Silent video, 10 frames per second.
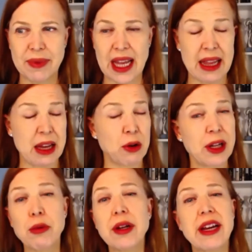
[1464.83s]
they're
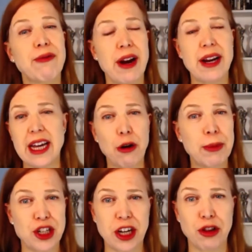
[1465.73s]
literally afraid to
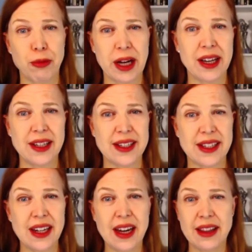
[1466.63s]
help each other because